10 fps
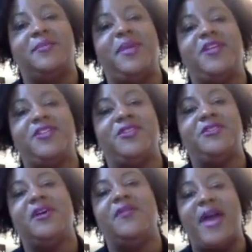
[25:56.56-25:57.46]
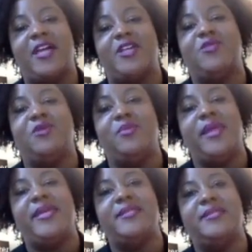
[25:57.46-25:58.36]
pictures of actual
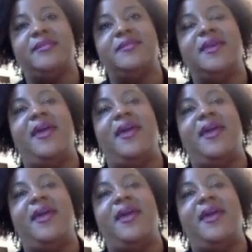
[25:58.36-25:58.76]
places.